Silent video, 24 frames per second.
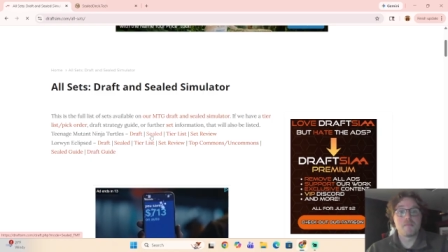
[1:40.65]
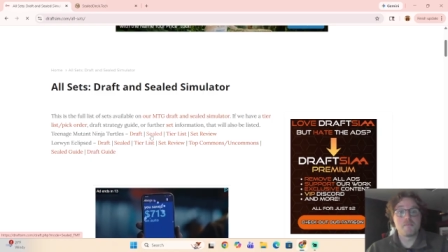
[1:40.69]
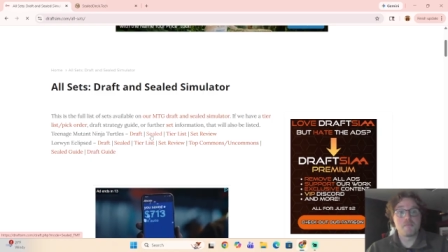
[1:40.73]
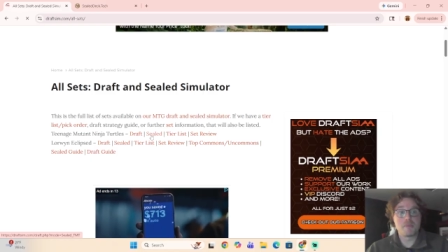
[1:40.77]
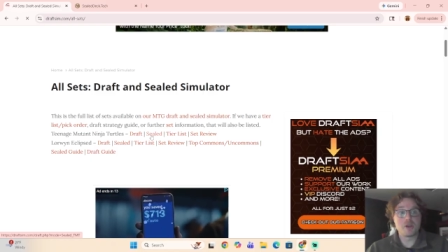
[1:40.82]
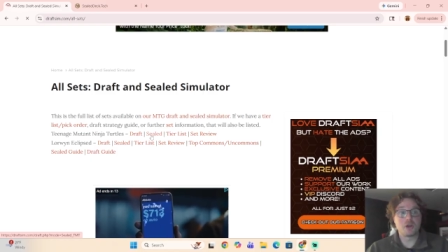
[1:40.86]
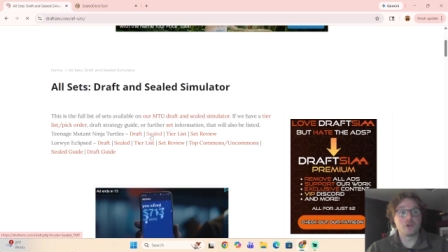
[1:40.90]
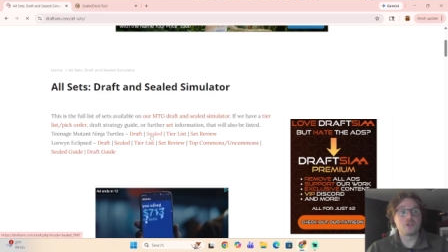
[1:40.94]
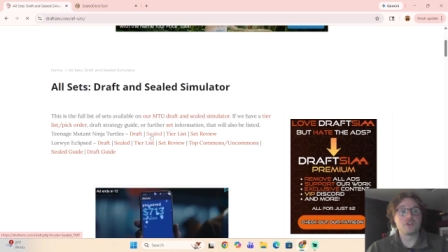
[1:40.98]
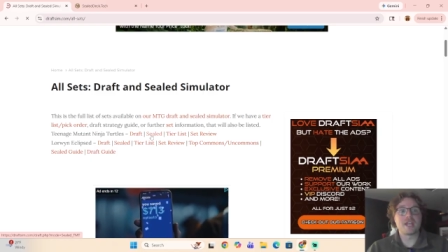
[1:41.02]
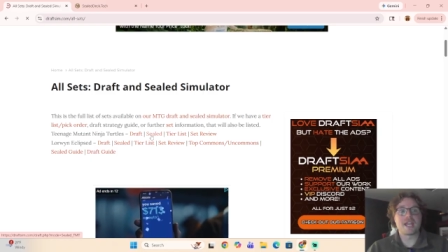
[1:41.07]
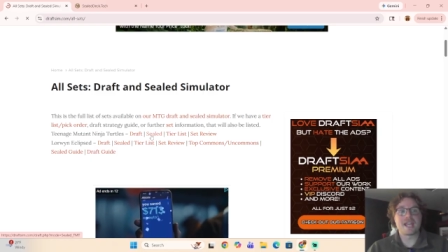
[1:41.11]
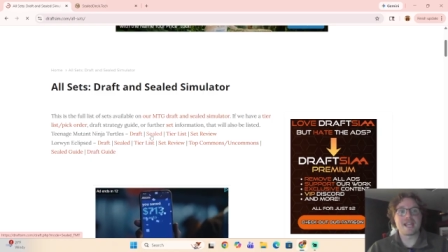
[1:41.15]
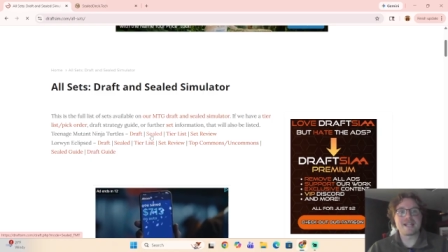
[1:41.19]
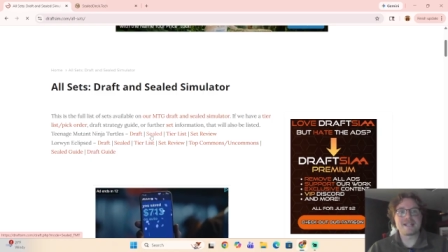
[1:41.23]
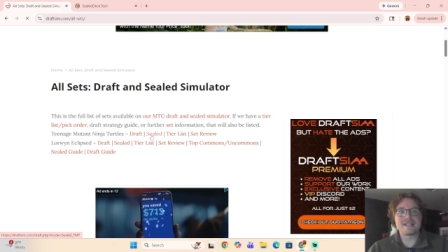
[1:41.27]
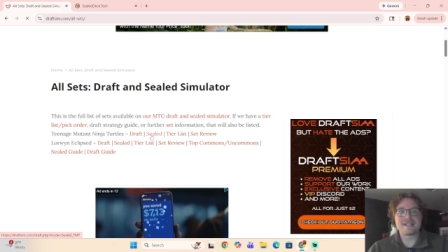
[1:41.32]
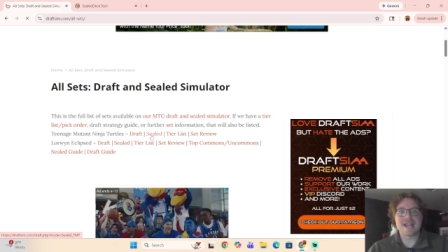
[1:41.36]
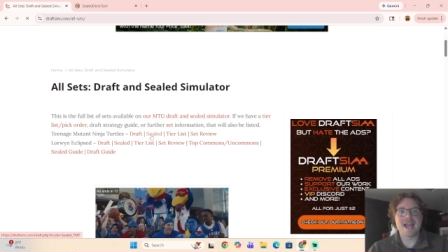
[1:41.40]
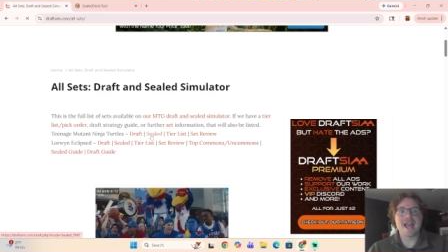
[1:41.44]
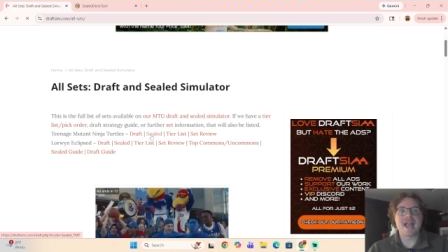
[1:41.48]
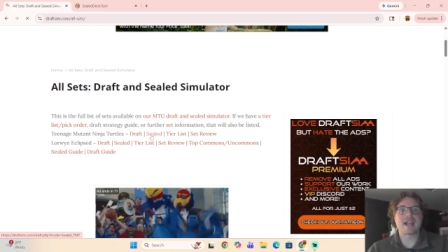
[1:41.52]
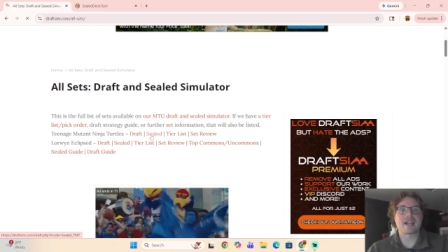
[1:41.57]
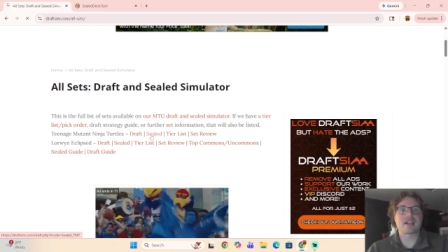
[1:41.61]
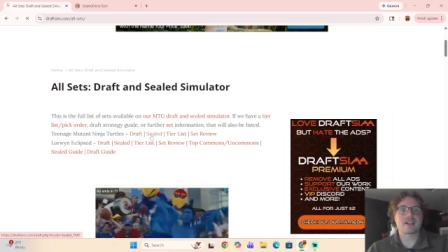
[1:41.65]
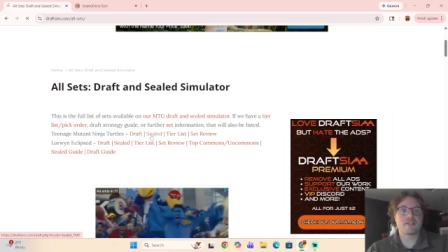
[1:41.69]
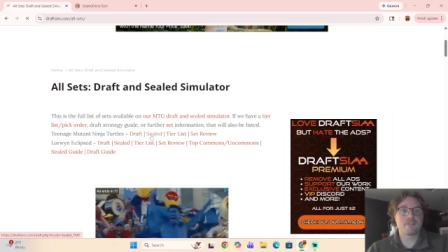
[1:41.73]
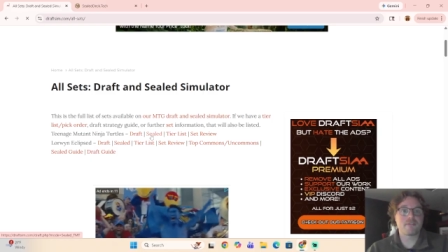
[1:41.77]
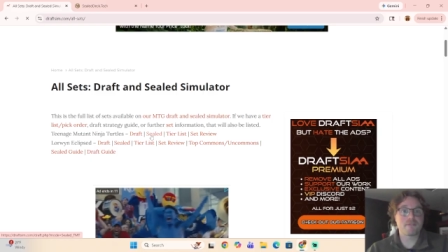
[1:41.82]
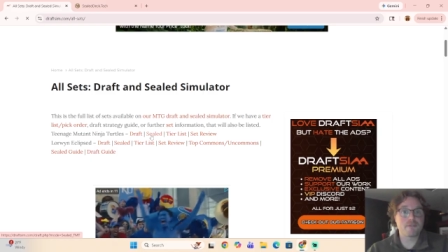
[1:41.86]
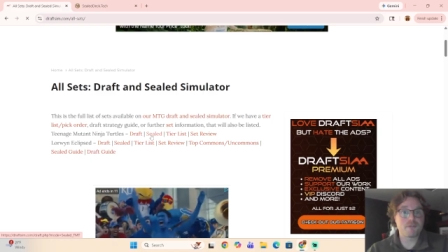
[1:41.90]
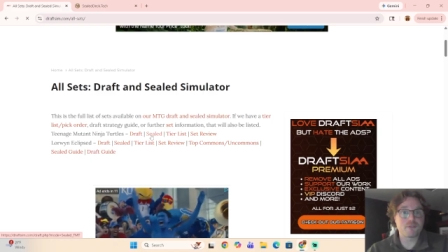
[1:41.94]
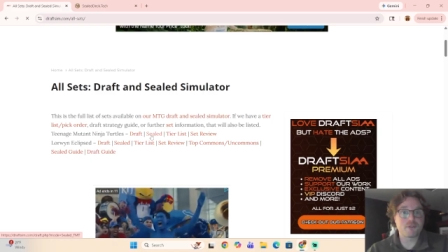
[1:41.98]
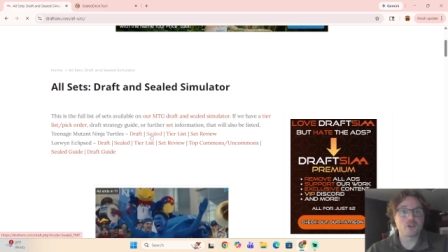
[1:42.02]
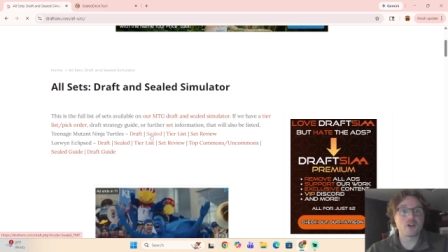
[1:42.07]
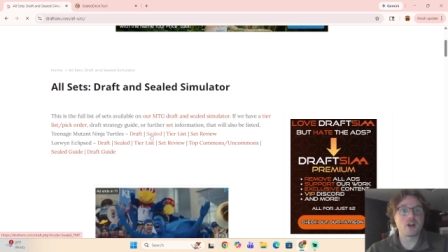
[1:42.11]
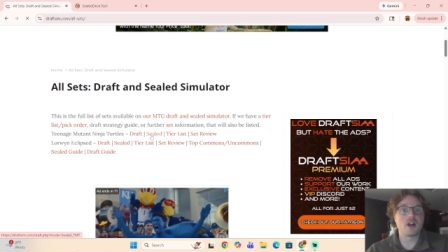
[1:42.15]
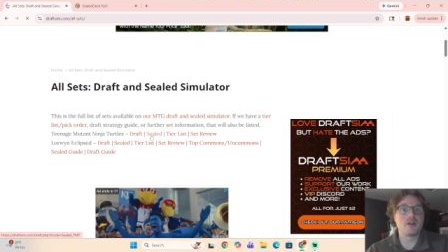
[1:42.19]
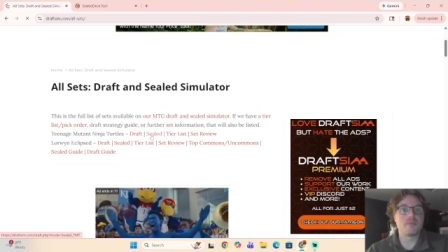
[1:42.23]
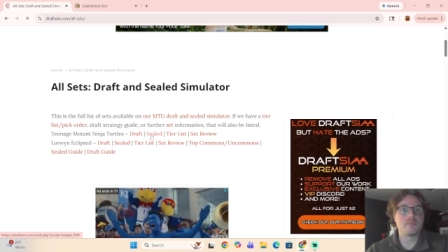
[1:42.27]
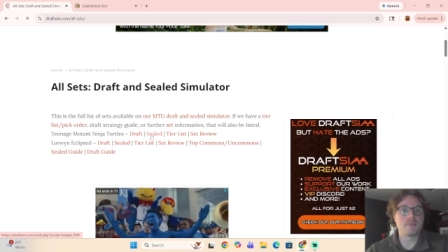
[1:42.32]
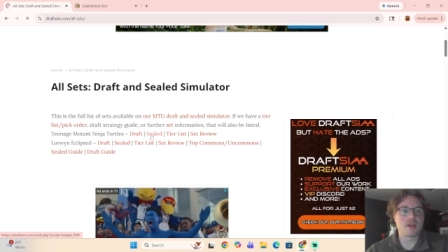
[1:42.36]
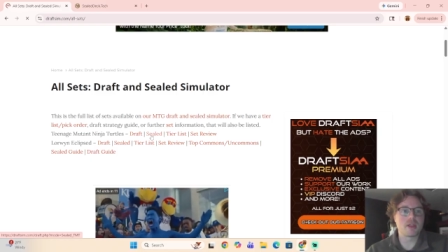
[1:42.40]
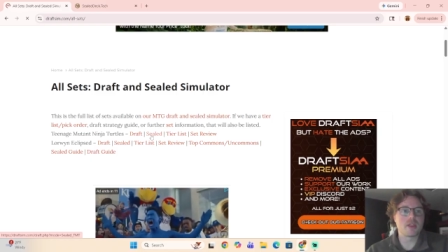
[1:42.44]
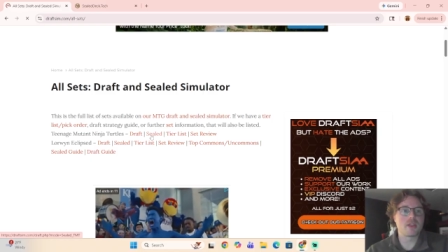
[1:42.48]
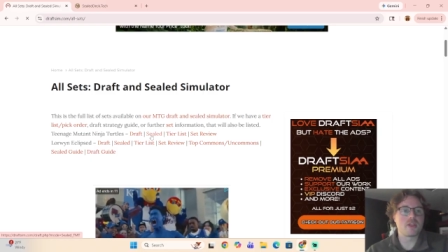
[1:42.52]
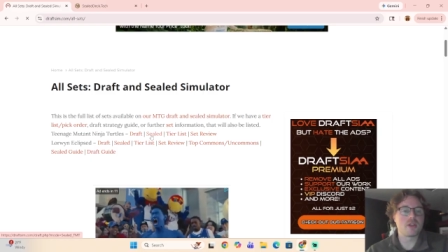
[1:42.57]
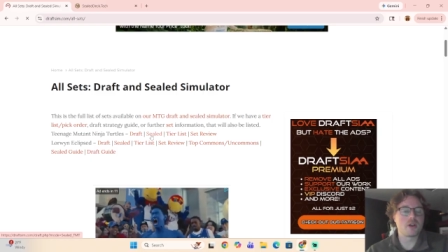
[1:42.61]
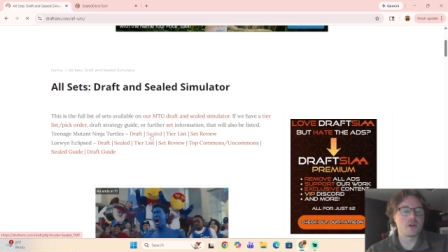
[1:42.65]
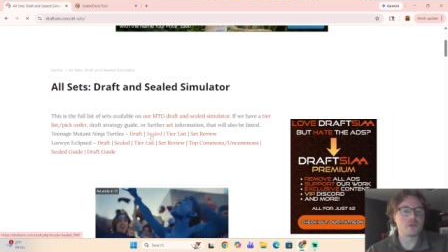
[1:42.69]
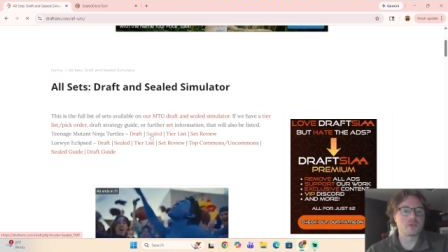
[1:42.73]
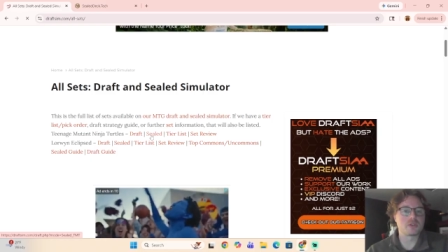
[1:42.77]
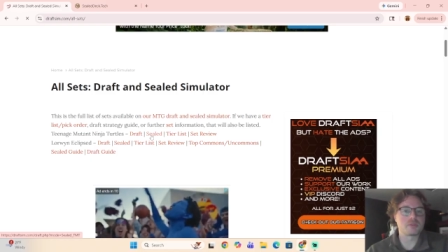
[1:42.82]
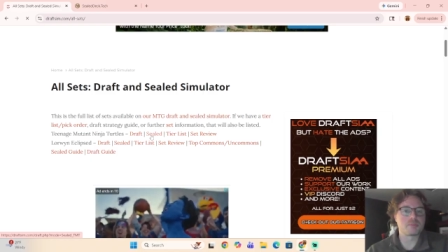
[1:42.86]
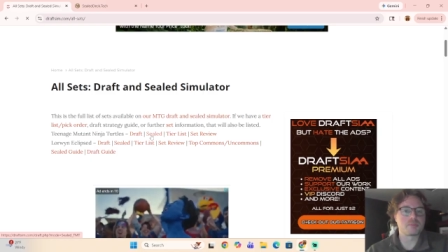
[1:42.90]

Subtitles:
build a deck from those